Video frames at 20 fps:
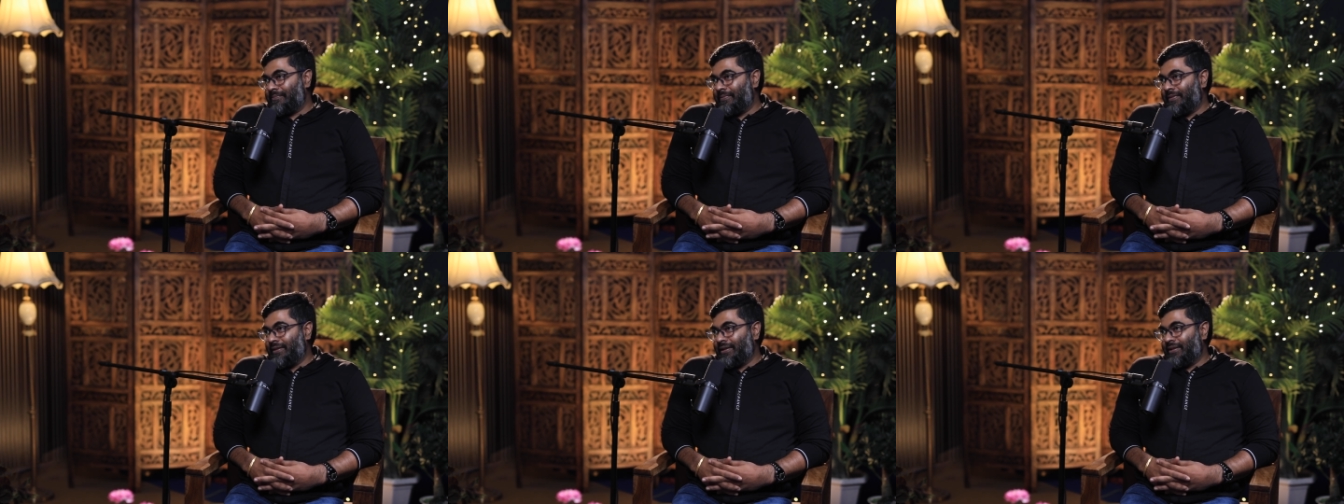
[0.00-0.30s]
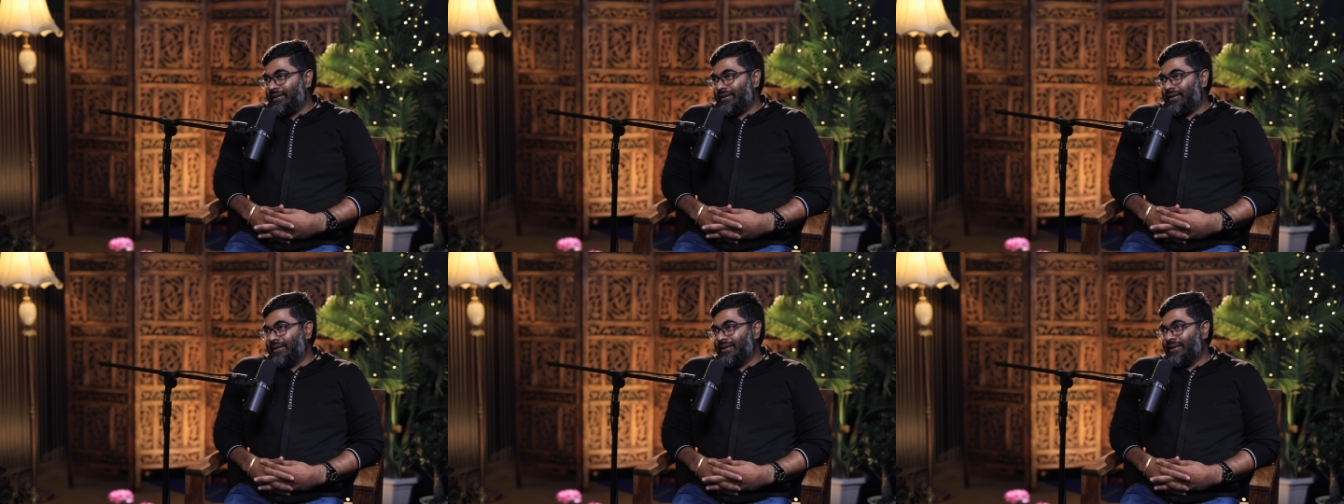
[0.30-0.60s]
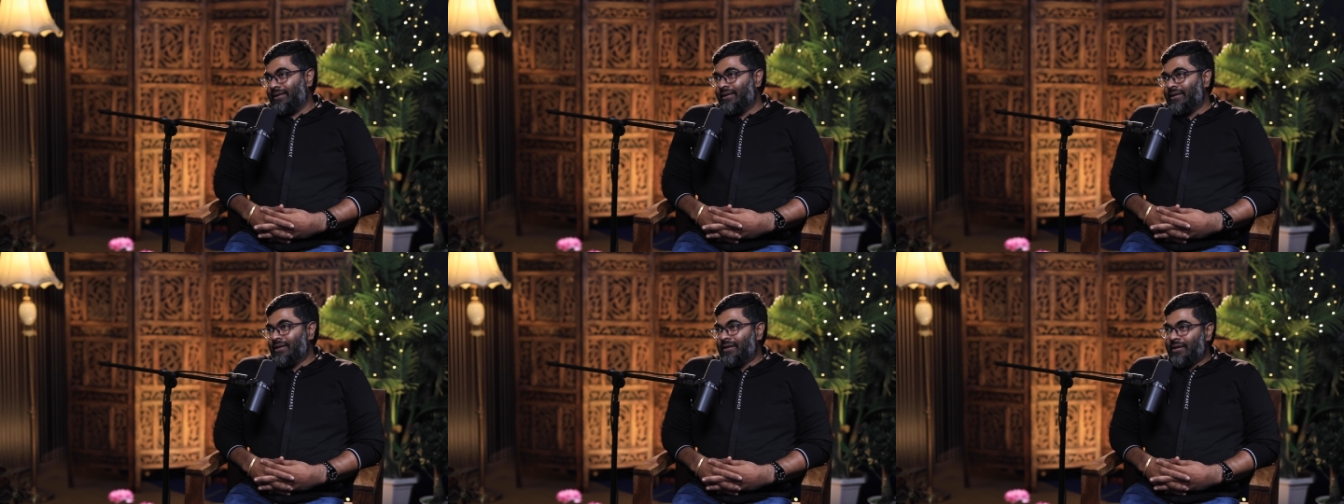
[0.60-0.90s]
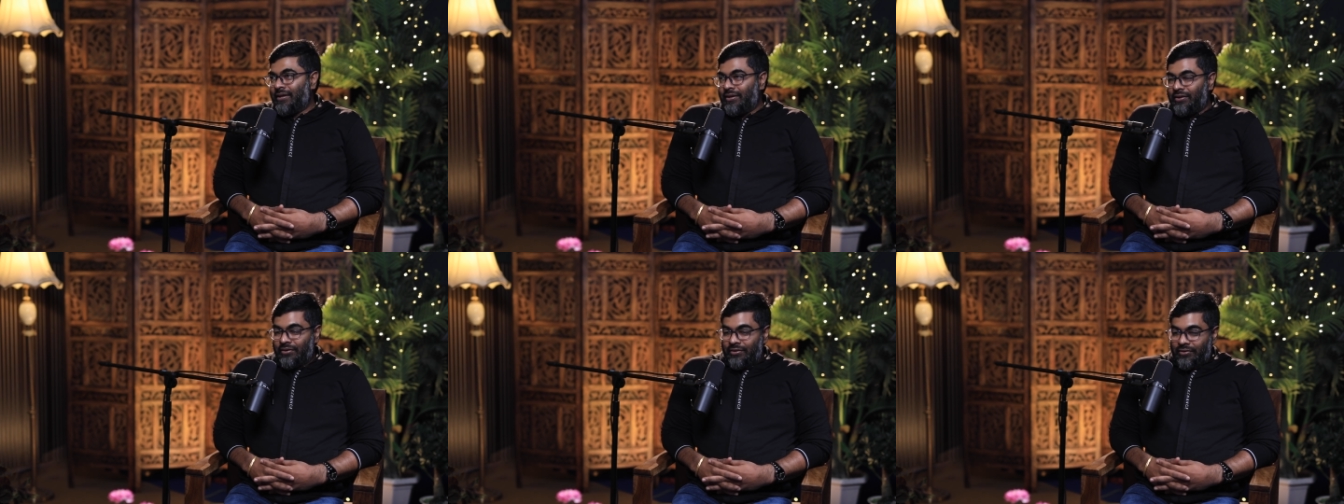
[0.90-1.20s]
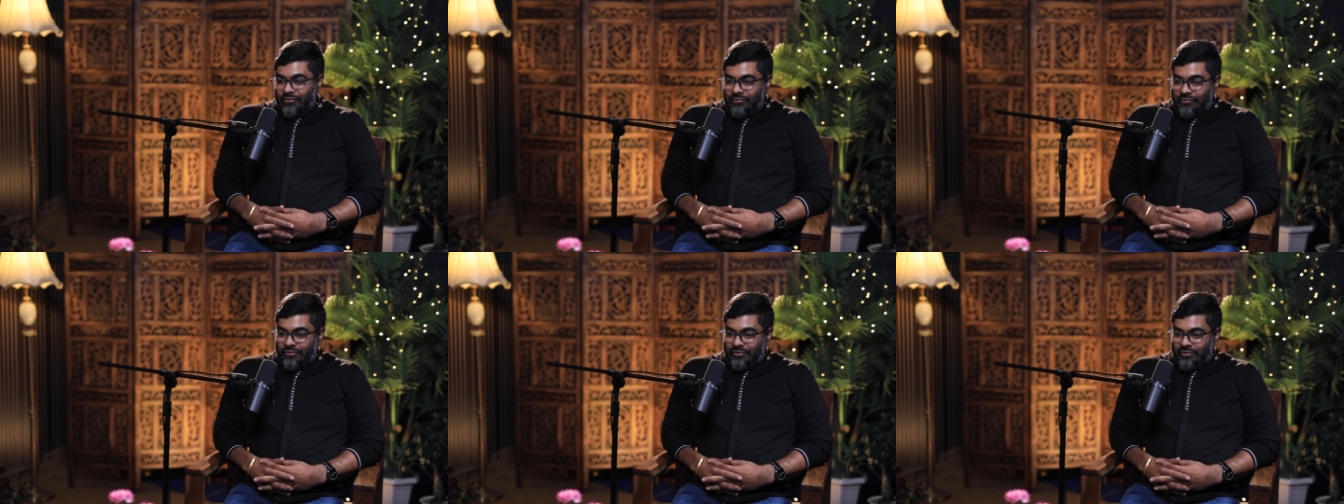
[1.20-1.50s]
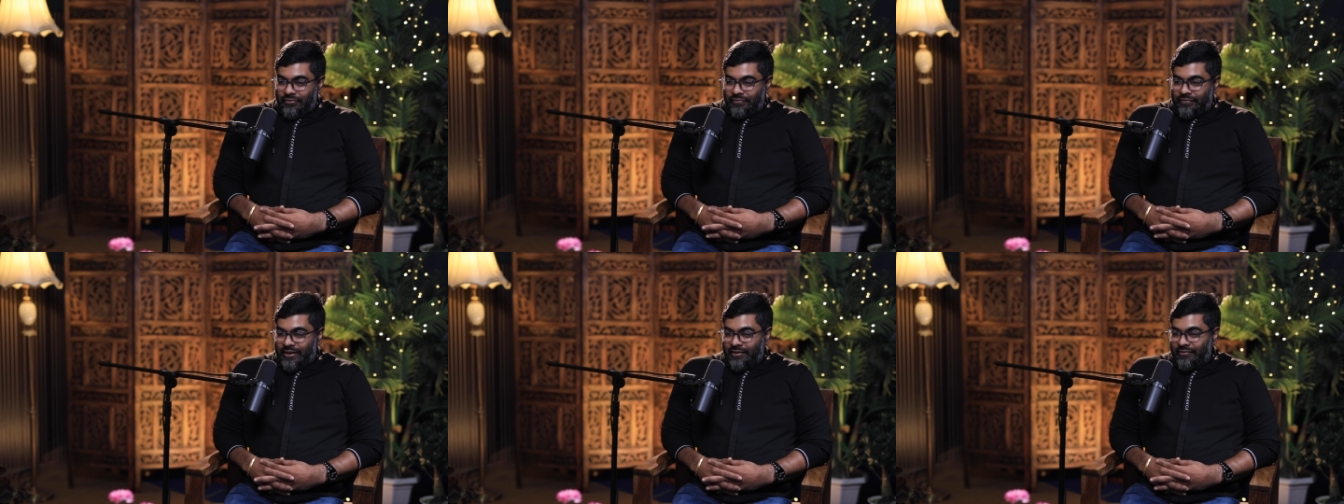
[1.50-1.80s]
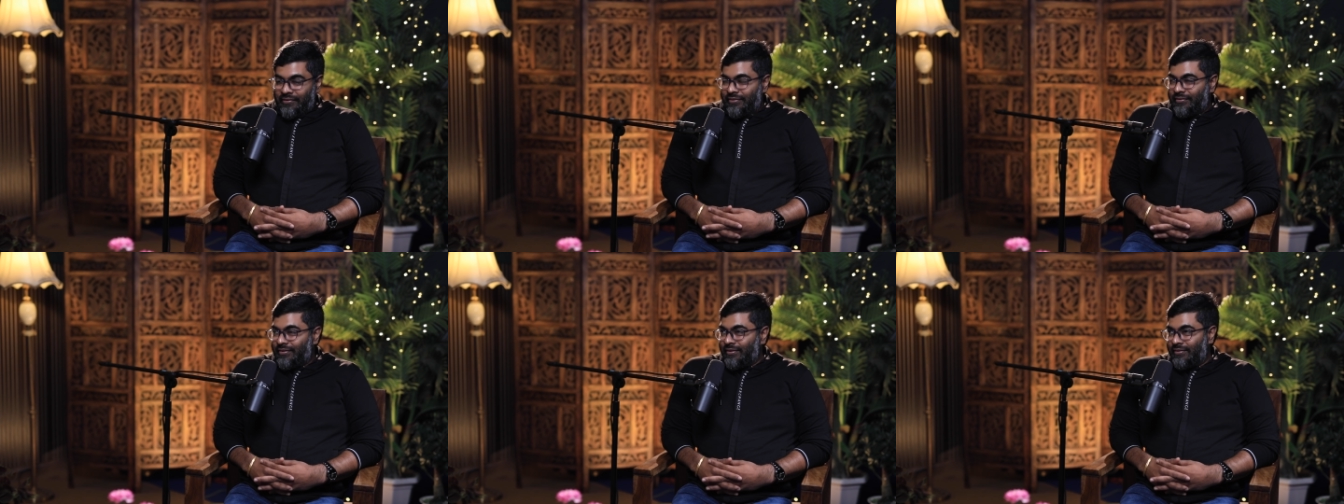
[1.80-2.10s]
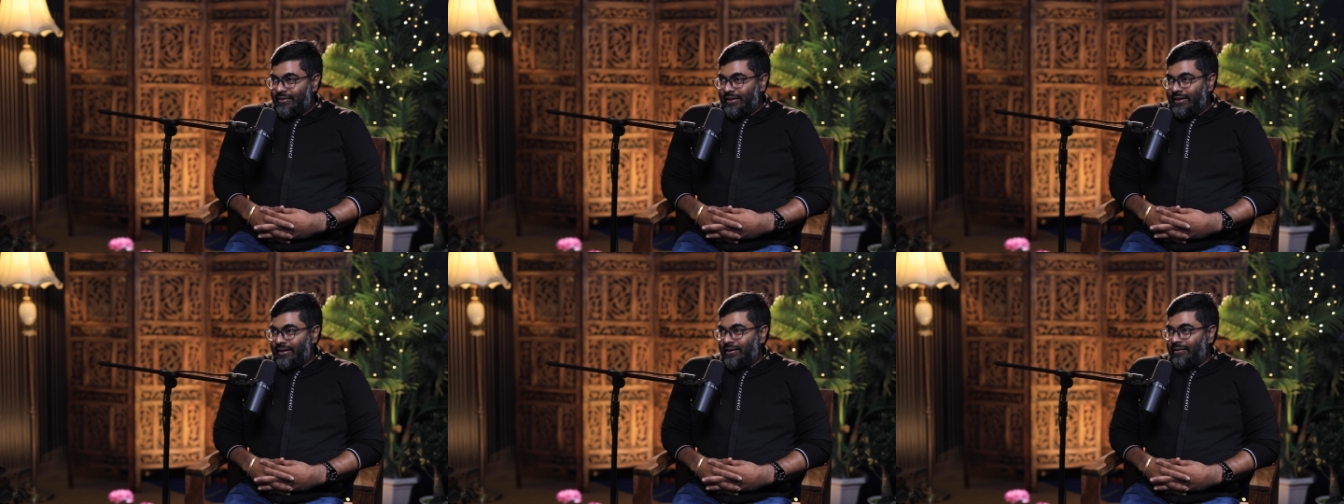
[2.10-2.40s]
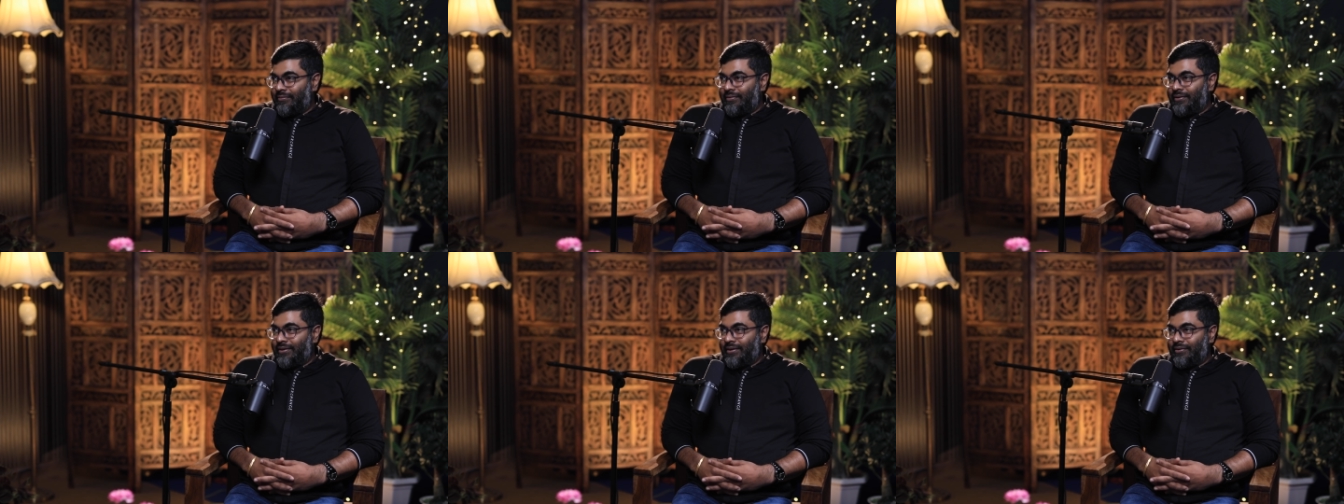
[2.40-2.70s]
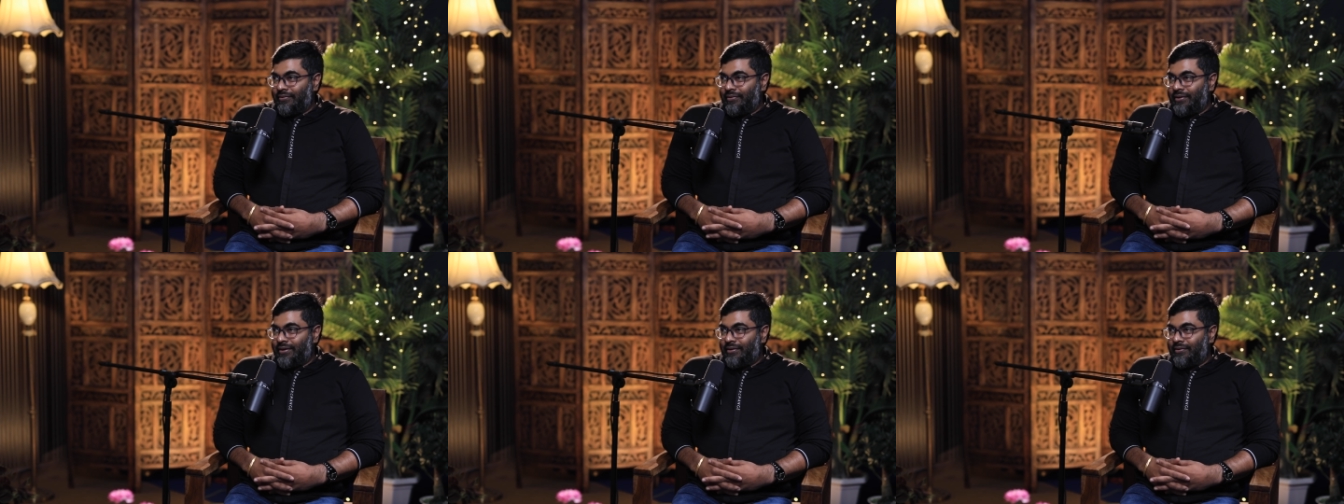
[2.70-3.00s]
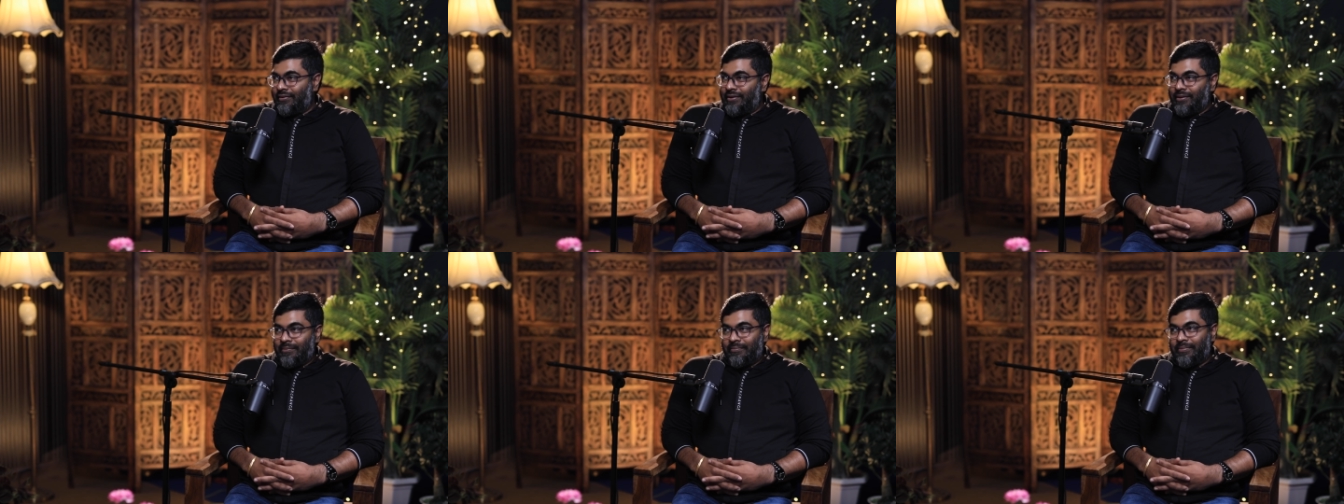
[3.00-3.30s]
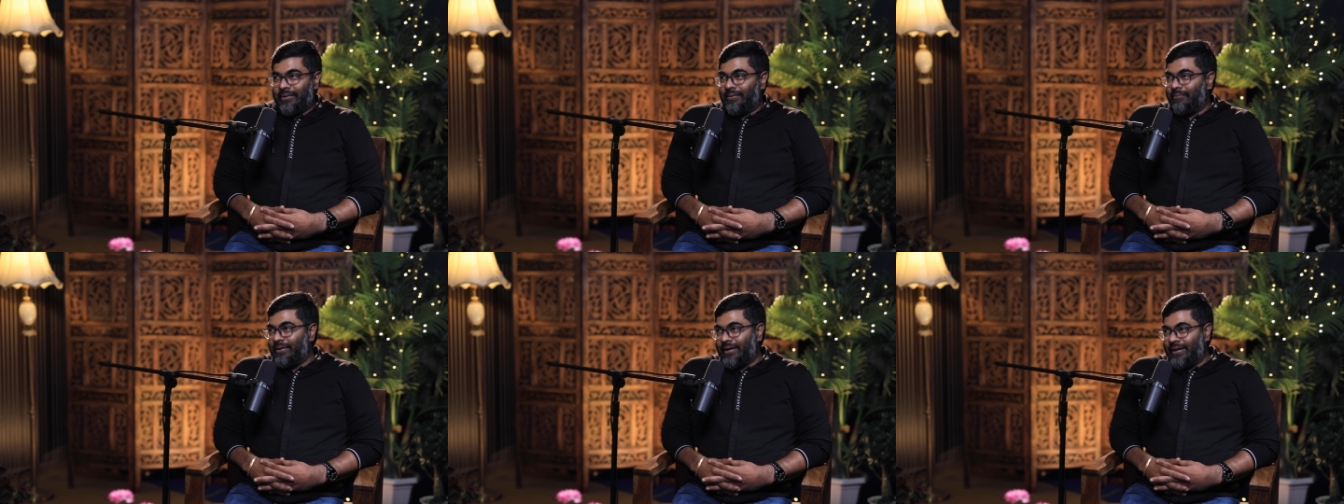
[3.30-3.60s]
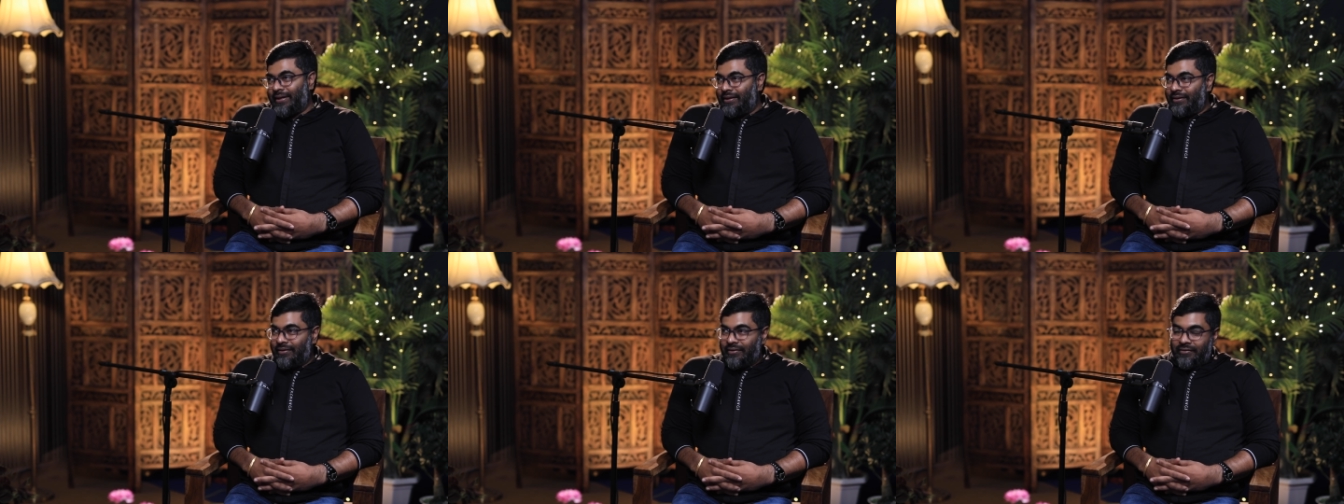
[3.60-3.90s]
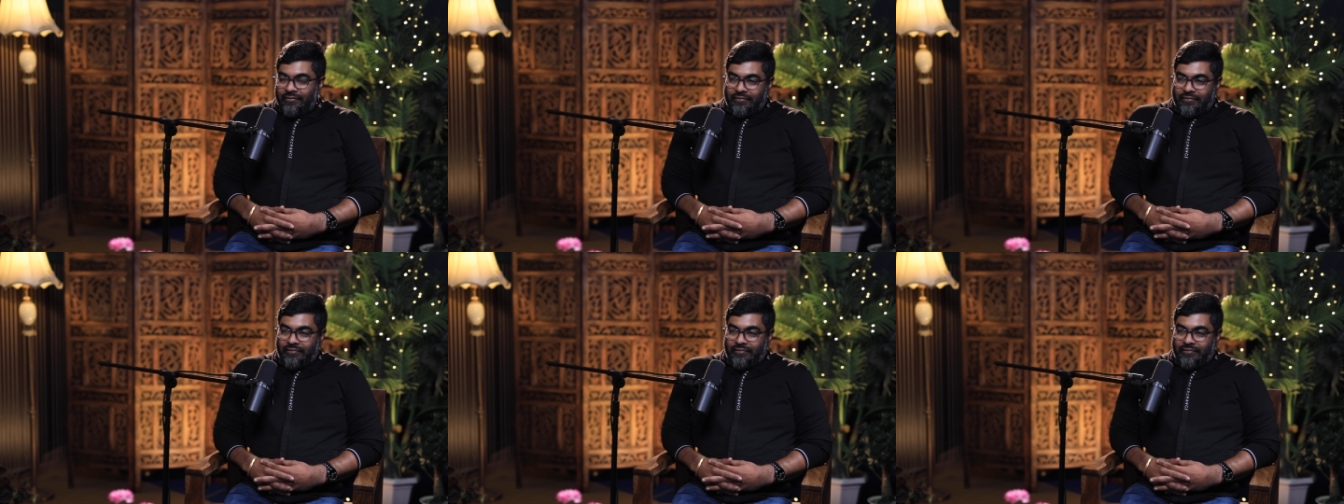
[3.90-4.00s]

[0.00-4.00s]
These are the, 5 or 6 items that you need to keep in mind